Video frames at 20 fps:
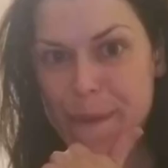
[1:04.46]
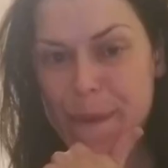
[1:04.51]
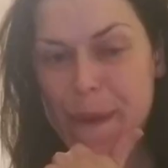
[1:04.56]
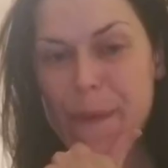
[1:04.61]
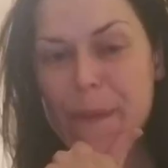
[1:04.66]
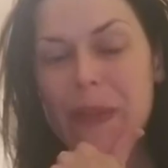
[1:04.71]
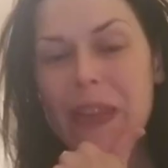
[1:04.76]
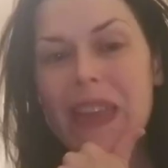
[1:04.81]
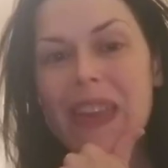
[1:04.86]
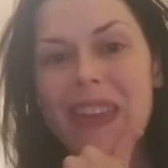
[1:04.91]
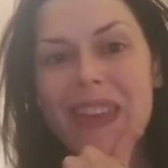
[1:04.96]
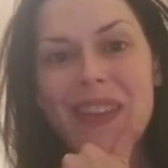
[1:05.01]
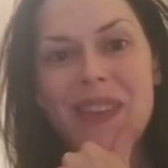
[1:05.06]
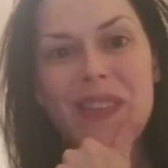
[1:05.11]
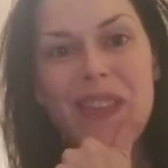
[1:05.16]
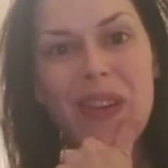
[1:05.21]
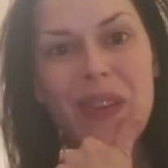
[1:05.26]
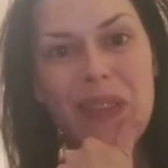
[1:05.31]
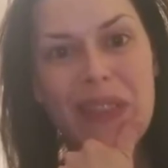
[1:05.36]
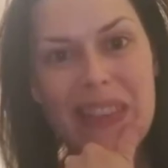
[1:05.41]
People like you
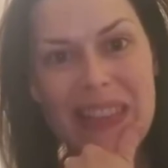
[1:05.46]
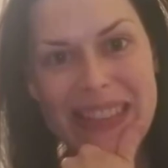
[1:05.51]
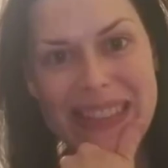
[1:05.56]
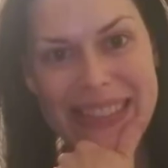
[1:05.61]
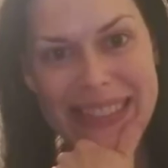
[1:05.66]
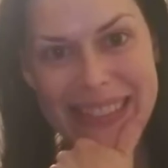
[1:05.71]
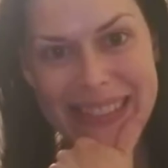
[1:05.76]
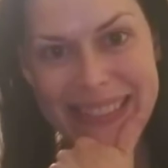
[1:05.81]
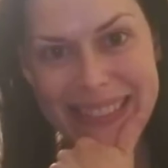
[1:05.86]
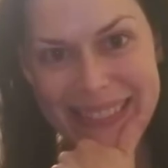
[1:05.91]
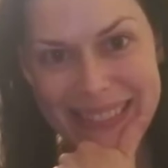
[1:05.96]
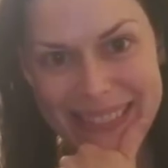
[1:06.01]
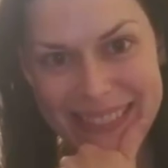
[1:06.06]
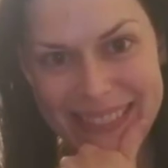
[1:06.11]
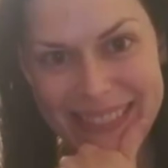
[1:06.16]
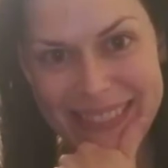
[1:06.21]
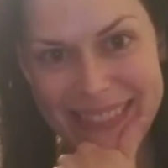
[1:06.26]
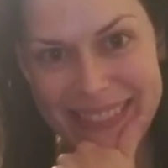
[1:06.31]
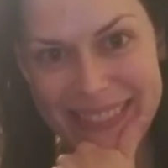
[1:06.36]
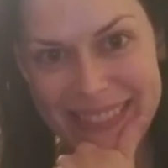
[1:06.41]
don't listen.
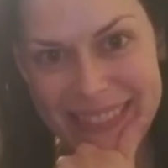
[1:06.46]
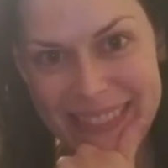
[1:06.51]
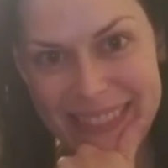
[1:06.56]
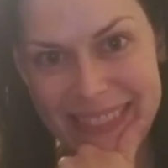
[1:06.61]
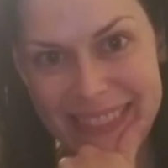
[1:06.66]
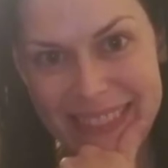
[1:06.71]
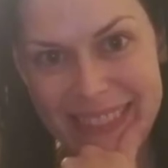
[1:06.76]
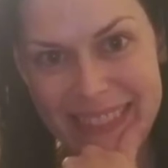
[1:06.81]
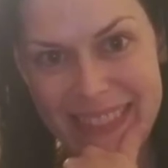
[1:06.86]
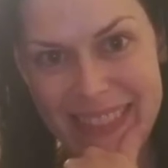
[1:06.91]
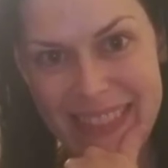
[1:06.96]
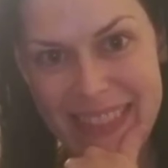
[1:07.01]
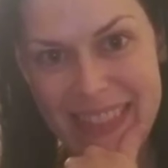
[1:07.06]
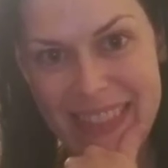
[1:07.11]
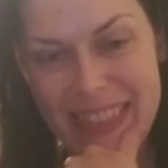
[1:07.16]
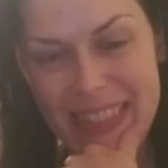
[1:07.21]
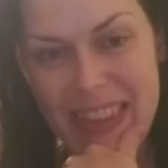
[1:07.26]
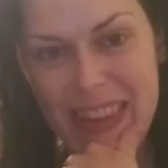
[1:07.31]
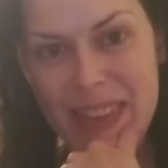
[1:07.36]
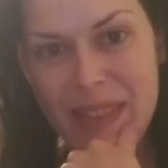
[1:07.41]

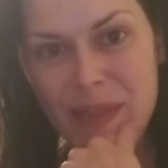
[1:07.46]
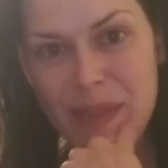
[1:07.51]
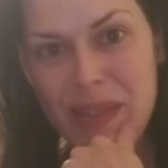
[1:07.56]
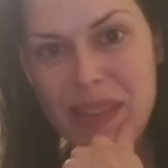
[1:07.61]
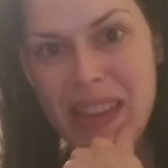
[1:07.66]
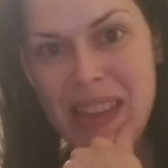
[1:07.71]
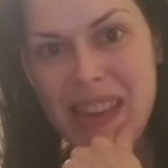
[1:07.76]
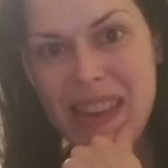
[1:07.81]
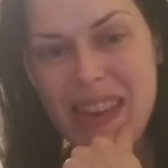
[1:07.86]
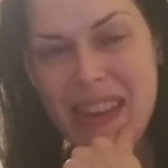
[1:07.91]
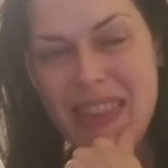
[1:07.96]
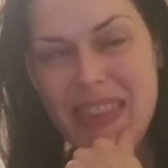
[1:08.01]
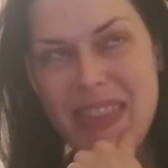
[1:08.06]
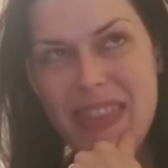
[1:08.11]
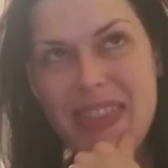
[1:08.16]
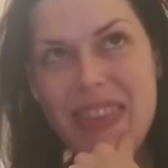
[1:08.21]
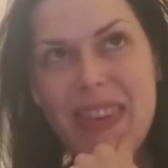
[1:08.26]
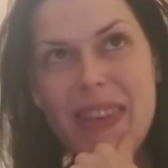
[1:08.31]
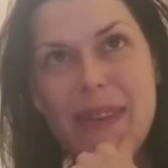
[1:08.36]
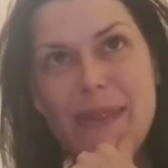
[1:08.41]
They don't
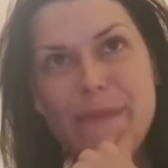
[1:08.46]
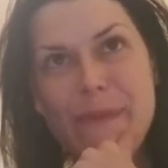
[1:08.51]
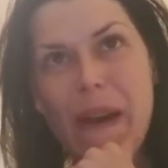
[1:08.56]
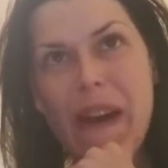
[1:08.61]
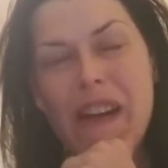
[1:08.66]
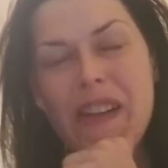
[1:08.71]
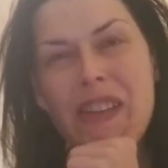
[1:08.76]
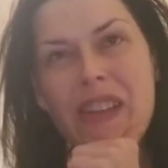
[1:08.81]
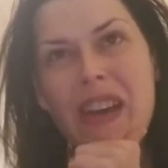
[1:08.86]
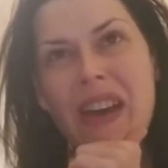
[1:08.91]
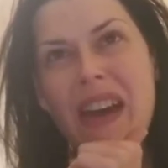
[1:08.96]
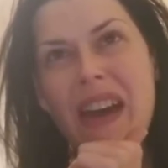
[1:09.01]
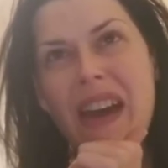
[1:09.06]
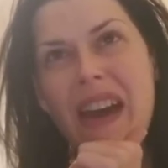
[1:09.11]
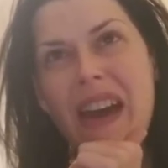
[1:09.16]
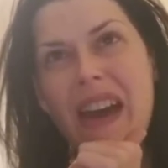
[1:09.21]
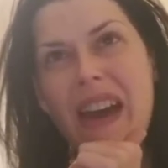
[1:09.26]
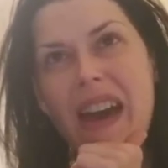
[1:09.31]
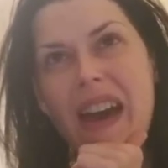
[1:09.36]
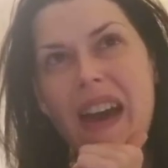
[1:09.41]
think about
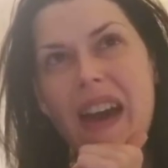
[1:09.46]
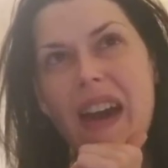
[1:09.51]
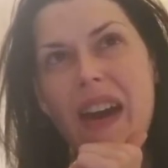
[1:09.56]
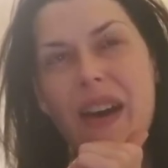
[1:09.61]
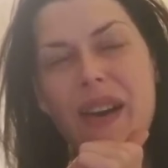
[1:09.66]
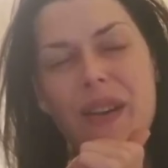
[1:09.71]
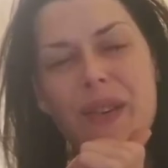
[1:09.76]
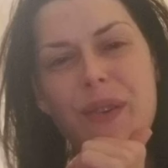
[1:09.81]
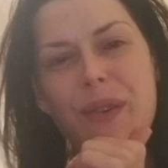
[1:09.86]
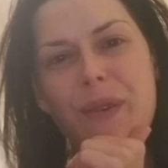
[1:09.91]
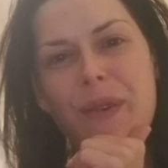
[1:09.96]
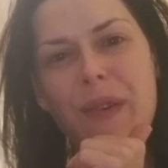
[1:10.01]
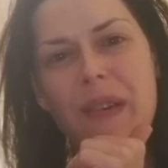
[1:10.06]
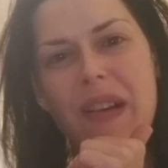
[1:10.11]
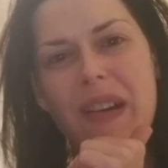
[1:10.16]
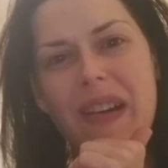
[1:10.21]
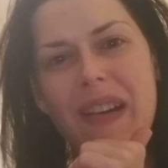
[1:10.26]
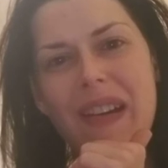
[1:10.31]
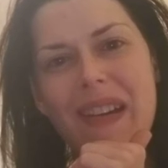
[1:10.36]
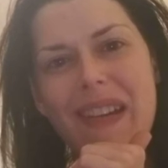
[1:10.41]
how
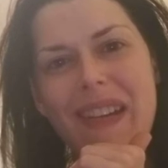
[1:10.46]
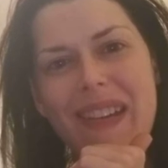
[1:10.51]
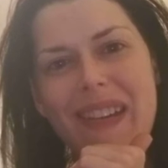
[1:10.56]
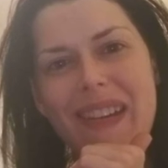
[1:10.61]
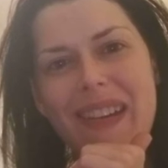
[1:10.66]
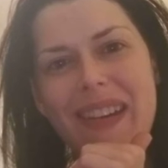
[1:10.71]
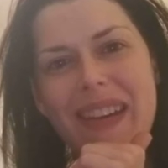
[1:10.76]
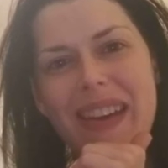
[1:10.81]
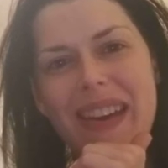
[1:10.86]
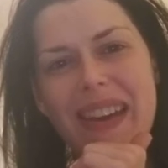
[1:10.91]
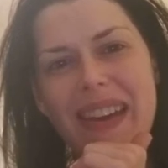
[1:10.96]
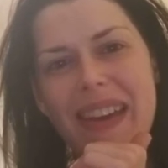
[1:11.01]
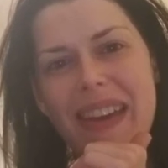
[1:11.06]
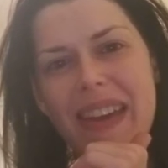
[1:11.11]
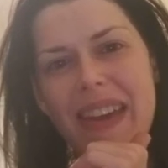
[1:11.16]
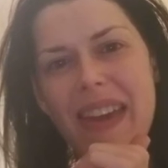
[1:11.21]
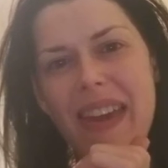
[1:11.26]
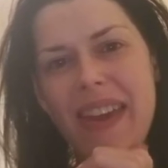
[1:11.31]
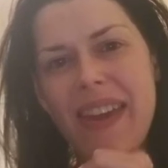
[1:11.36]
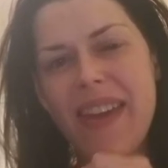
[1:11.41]

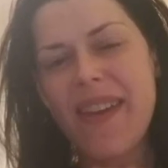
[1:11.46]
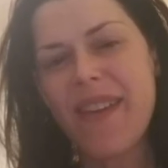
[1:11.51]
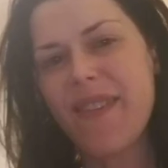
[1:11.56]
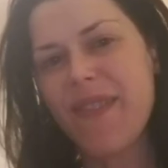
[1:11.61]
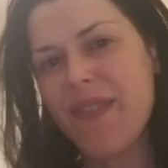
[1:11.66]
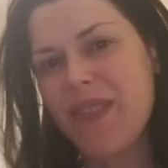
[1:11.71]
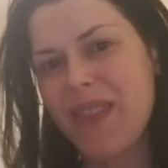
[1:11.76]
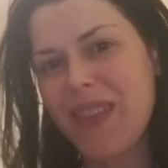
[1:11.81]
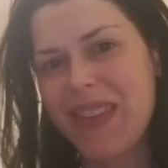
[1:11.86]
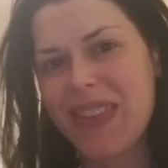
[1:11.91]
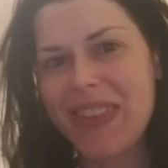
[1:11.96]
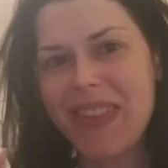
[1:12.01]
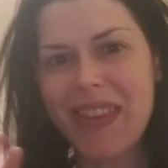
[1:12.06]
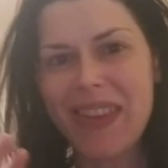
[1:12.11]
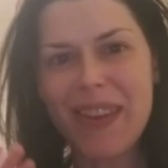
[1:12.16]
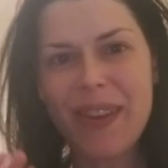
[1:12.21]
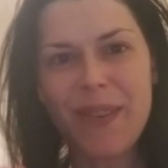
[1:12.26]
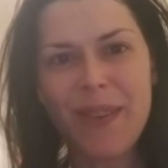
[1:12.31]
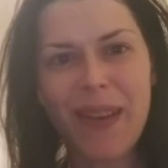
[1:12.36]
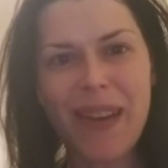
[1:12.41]

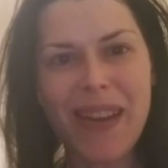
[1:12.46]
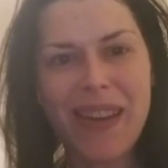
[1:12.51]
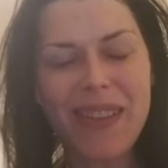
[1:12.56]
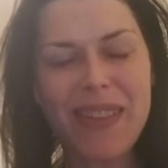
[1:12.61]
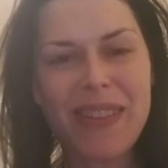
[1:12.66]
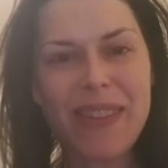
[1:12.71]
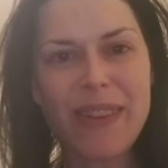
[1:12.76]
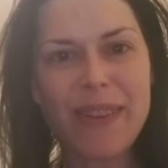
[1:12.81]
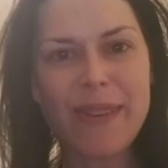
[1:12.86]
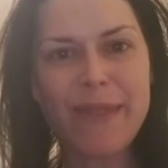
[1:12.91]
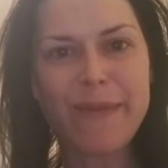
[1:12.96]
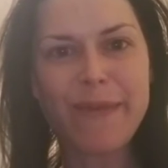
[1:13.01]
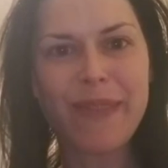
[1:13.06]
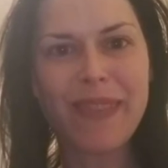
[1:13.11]
everything around them